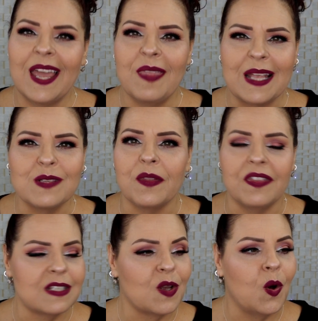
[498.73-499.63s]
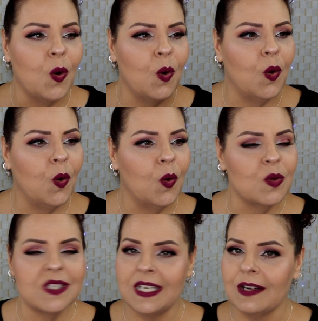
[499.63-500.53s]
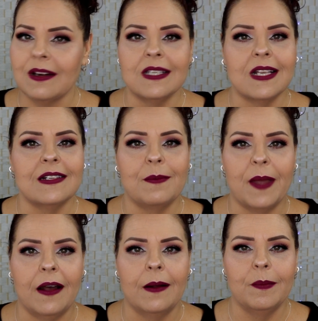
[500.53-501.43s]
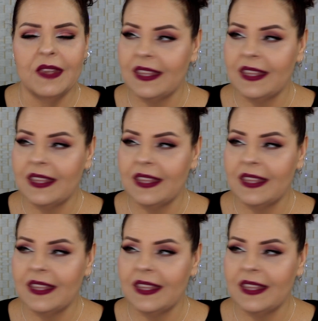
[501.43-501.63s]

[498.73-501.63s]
That's what this whole series is about.